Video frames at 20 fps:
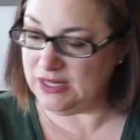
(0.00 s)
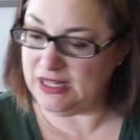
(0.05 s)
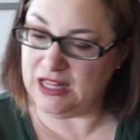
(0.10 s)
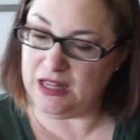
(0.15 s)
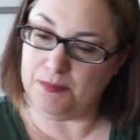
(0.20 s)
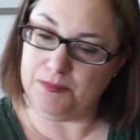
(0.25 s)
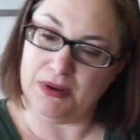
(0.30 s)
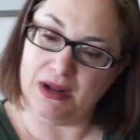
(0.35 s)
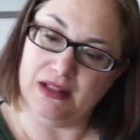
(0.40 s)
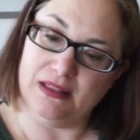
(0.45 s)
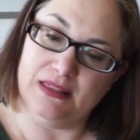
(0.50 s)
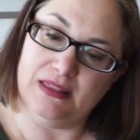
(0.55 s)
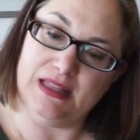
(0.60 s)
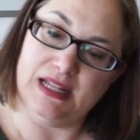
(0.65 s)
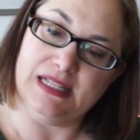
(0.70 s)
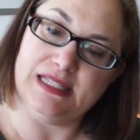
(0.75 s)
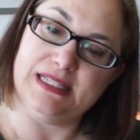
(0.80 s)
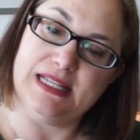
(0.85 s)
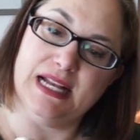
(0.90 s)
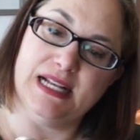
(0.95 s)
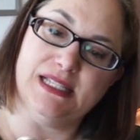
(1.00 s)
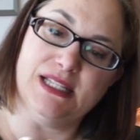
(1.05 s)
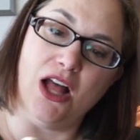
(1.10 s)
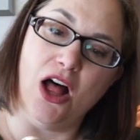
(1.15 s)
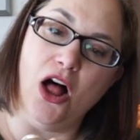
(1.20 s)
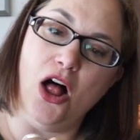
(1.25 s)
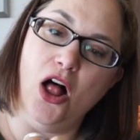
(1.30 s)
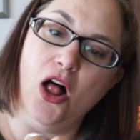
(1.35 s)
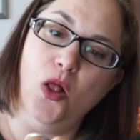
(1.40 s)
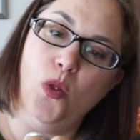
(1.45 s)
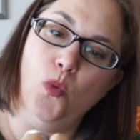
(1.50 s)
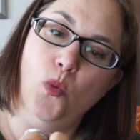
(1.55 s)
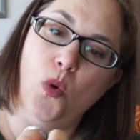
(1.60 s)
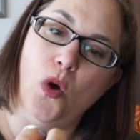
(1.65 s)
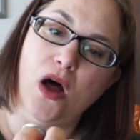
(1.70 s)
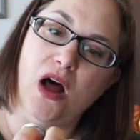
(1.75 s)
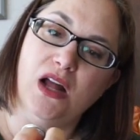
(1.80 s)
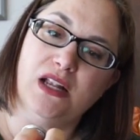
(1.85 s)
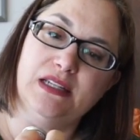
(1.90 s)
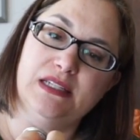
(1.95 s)
little button that says, all
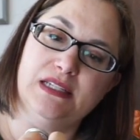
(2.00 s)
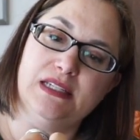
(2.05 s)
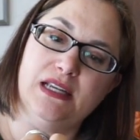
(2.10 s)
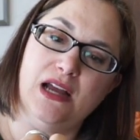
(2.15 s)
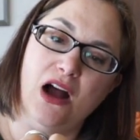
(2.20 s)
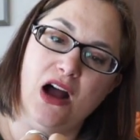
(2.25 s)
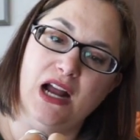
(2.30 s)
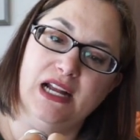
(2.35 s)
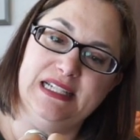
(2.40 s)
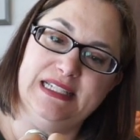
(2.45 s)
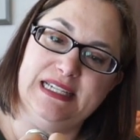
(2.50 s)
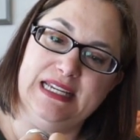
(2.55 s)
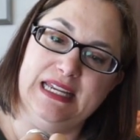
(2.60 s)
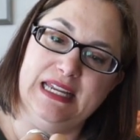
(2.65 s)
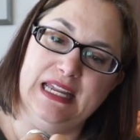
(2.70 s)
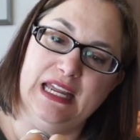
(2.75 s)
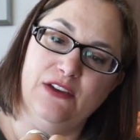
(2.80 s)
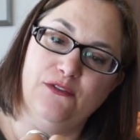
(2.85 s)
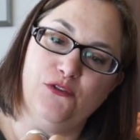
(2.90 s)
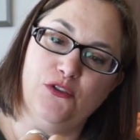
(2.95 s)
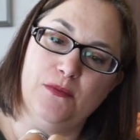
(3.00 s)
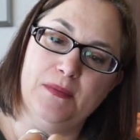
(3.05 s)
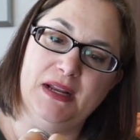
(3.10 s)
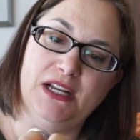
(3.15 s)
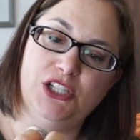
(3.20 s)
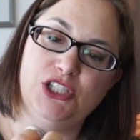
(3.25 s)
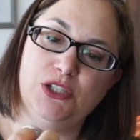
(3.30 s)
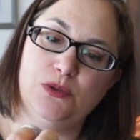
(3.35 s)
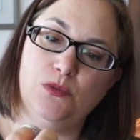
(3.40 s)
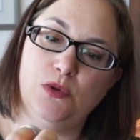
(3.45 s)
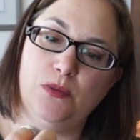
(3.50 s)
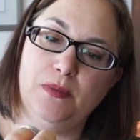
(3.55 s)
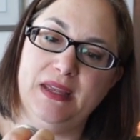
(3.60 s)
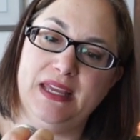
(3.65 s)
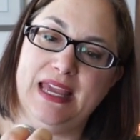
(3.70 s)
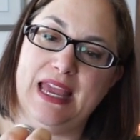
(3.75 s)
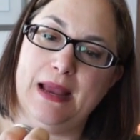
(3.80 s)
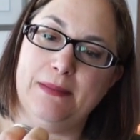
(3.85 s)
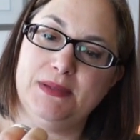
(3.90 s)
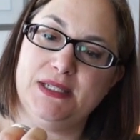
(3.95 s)
wand ID information will
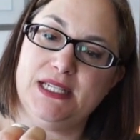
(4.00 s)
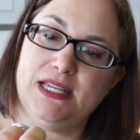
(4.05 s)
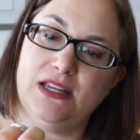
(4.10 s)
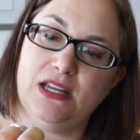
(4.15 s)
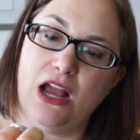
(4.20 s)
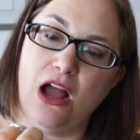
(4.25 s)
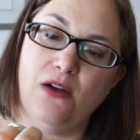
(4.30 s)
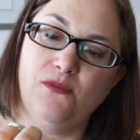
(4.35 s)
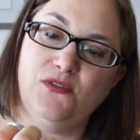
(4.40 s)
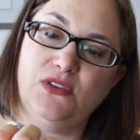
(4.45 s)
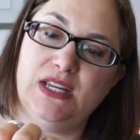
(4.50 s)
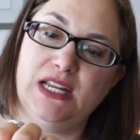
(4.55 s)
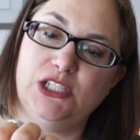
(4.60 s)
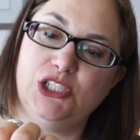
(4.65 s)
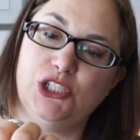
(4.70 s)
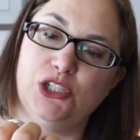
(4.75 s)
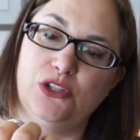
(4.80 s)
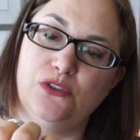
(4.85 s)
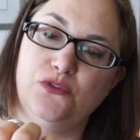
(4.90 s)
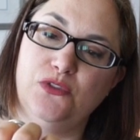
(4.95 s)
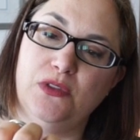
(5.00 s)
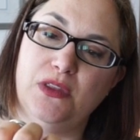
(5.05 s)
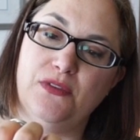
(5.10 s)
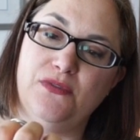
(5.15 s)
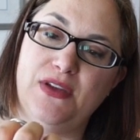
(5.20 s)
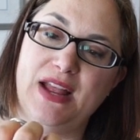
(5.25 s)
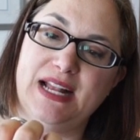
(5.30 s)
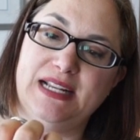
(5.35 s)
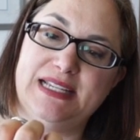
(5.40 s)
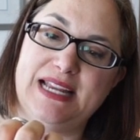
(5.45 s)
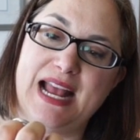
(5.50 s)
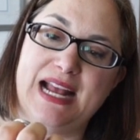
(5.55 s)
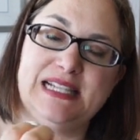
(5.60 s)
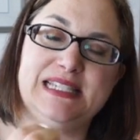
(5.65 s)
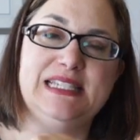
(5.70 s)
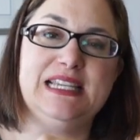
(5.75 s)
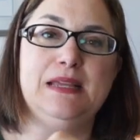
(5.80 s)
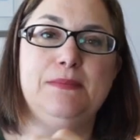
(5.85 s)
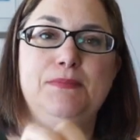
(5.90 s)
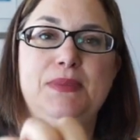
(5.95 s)
be kept confidential from the
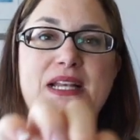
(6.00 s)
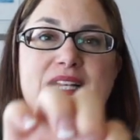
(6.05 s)
Fantastic